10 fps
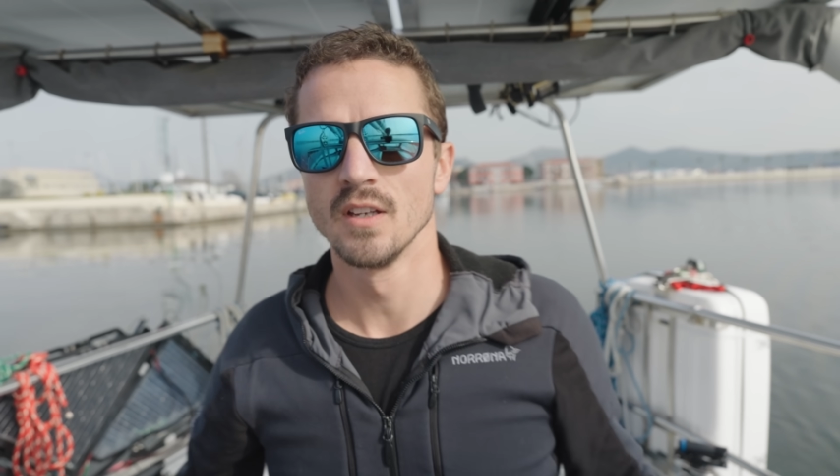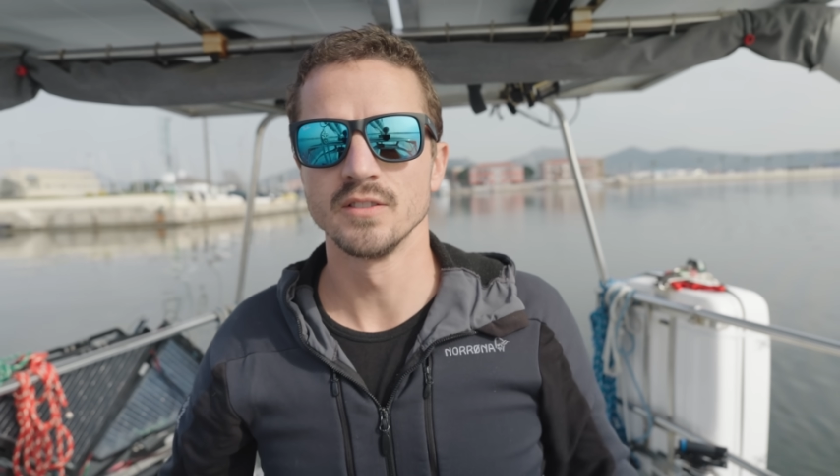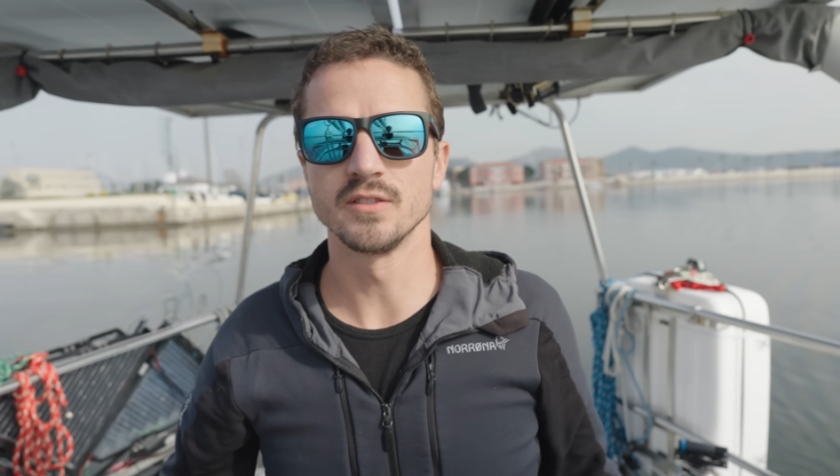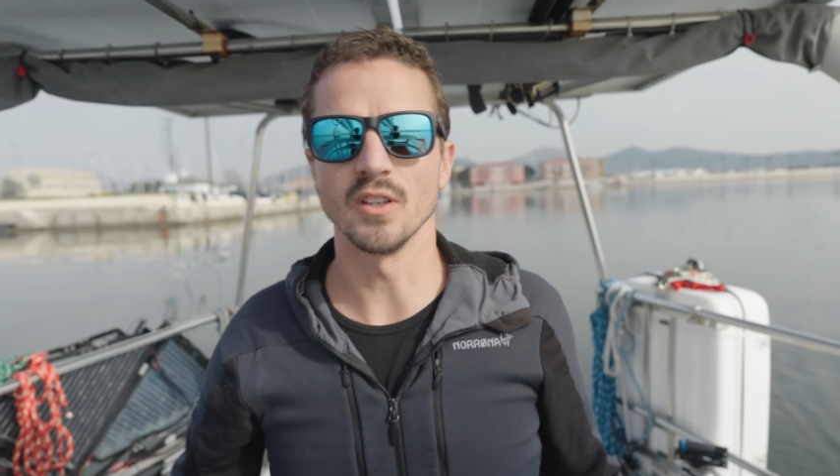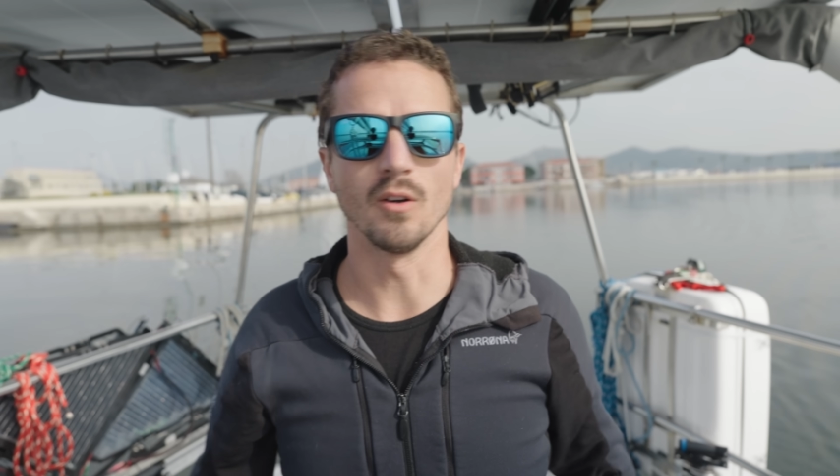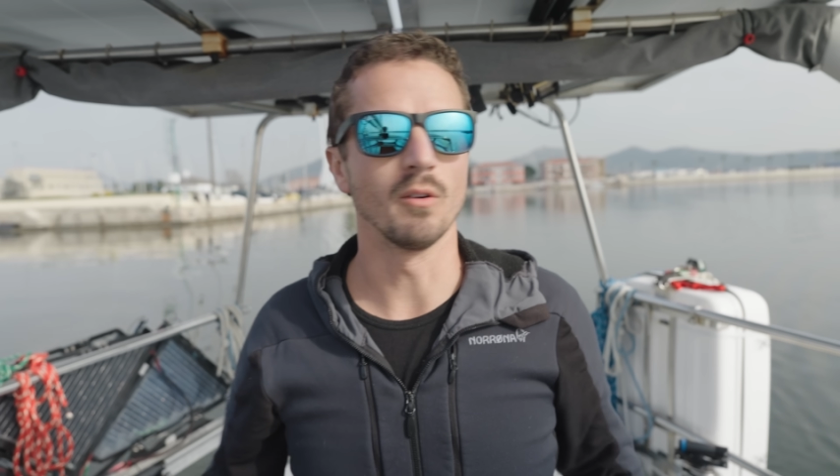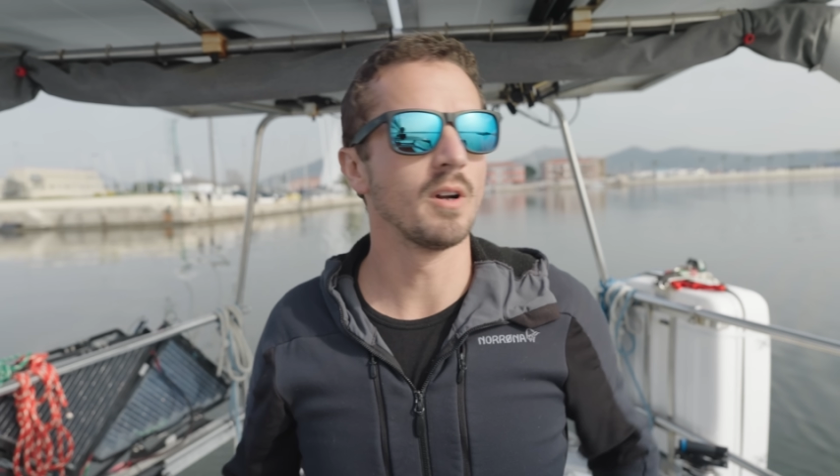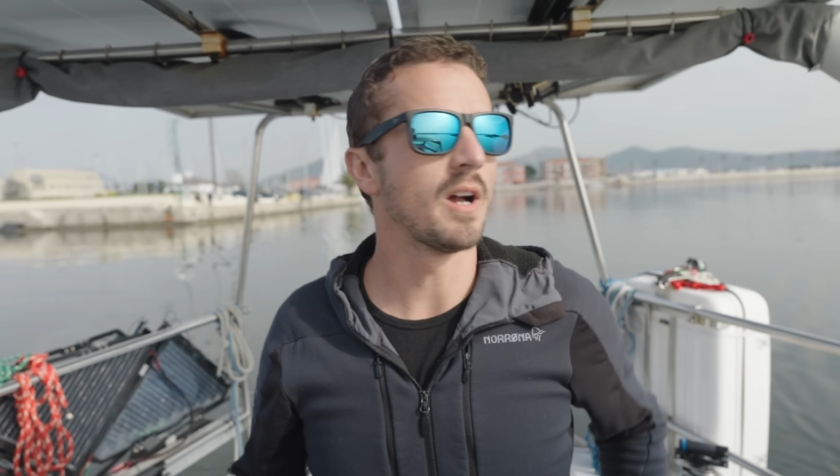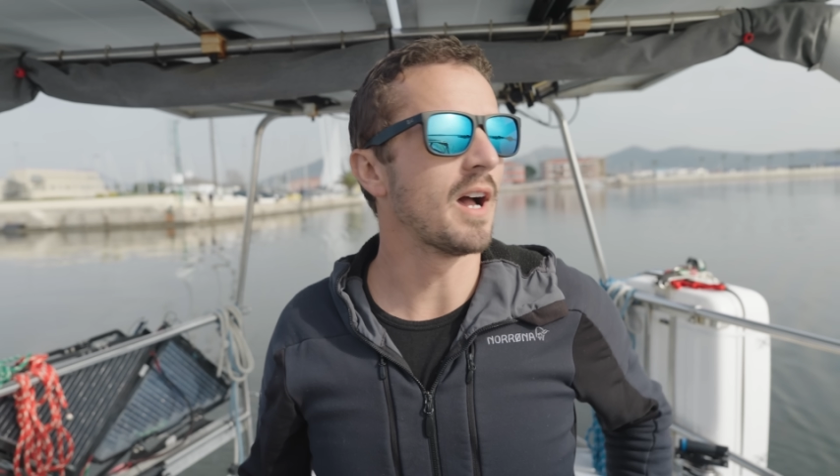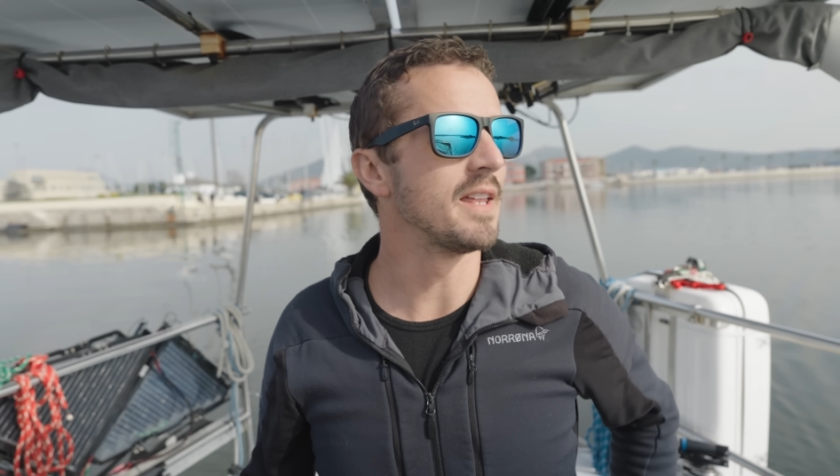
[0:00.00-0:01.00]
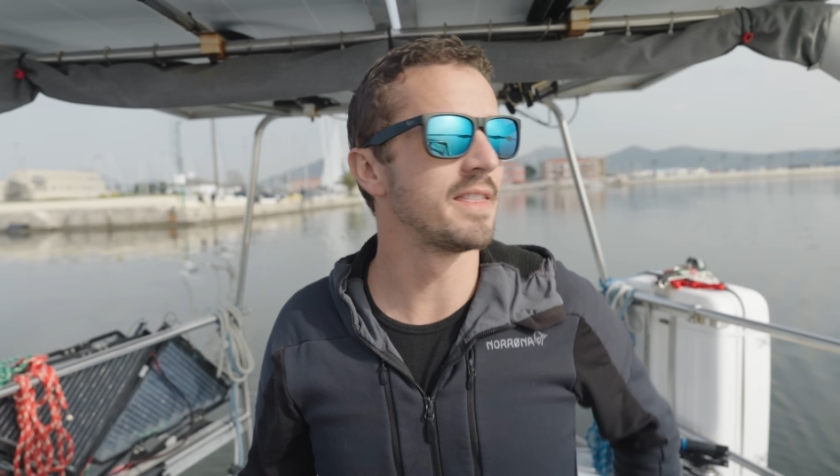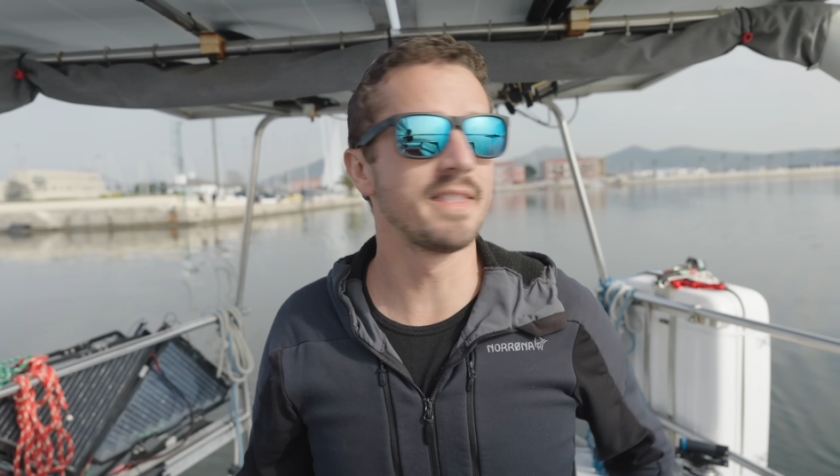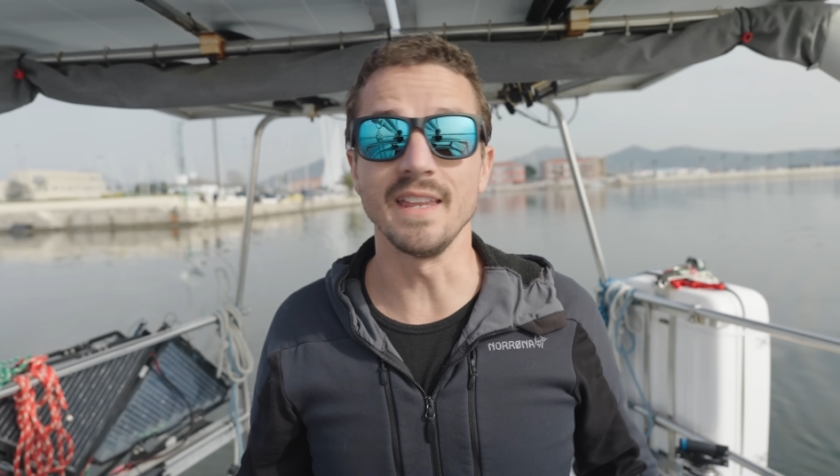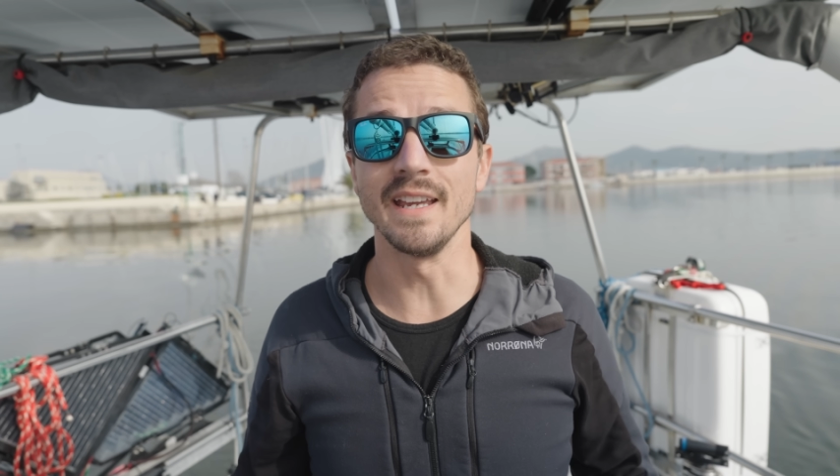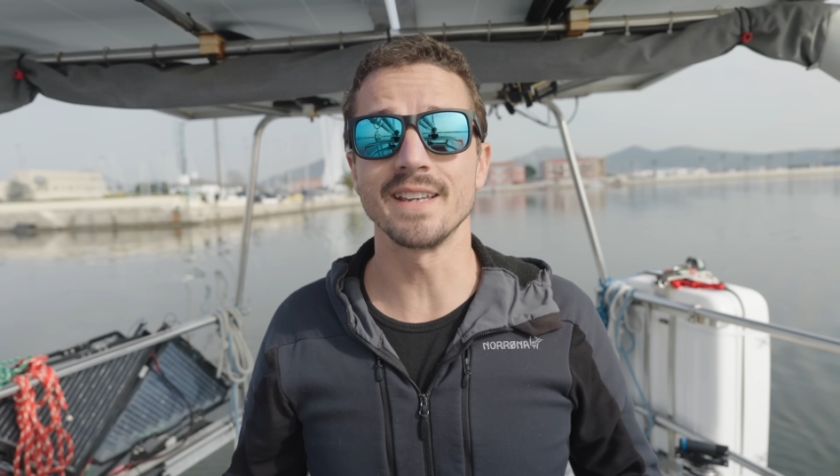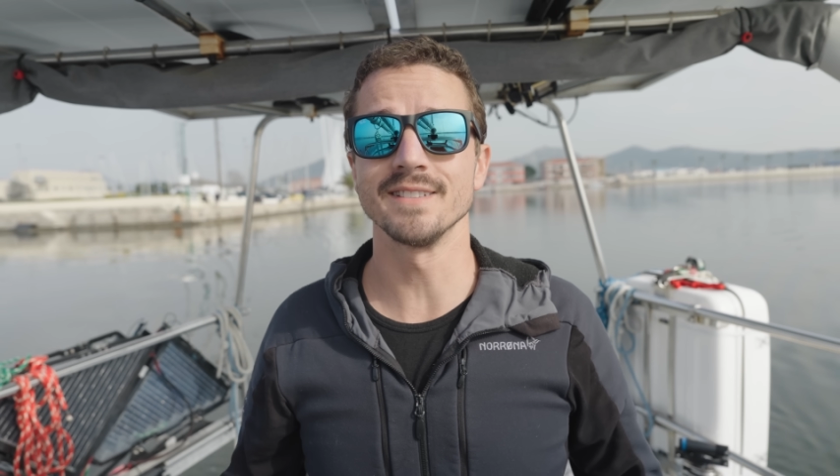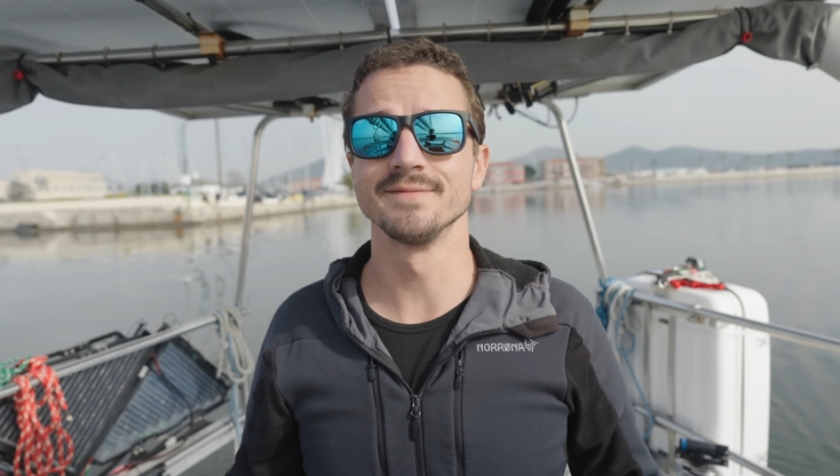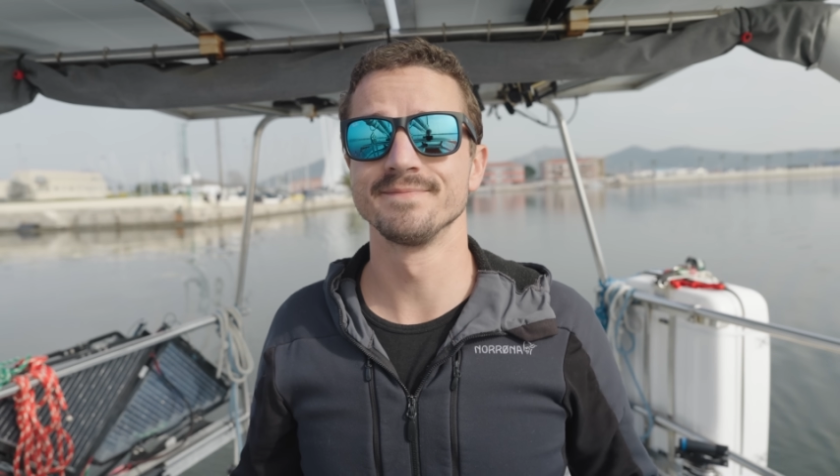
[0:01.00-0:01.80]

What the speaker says: So I think